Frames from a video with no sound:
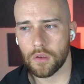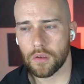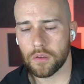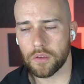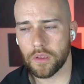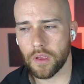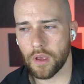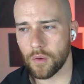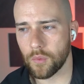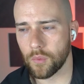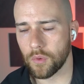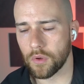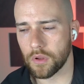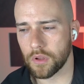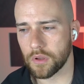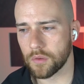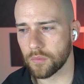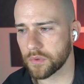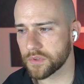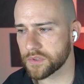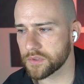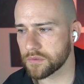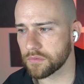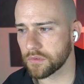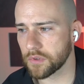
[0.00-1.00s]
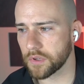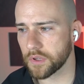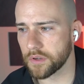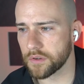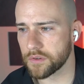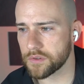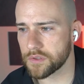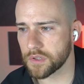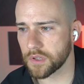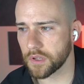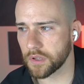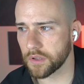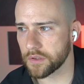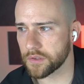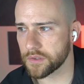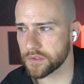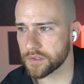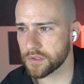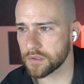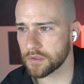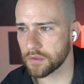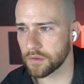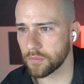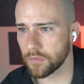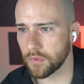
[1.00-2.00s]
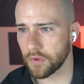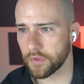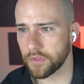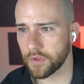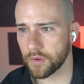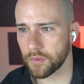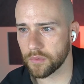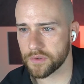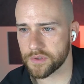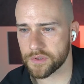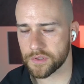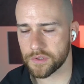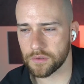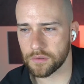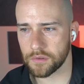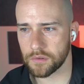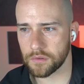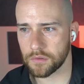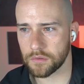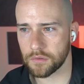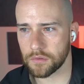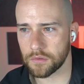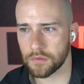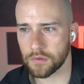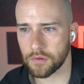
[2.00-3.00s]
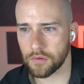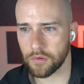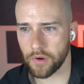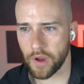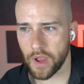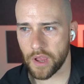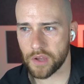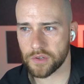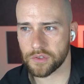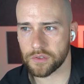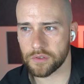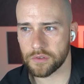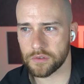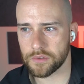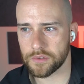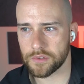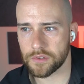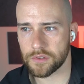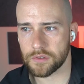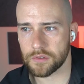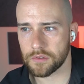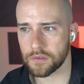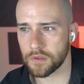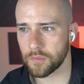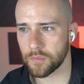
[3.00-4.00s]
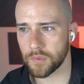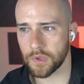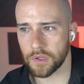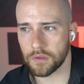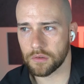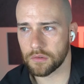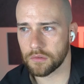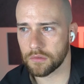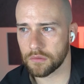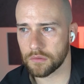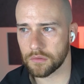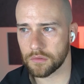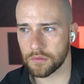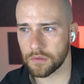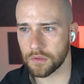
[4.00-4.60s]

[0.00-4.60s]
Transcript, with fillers: Yeah, well, and what's really interesting is, you know, there were still crashes. I mean,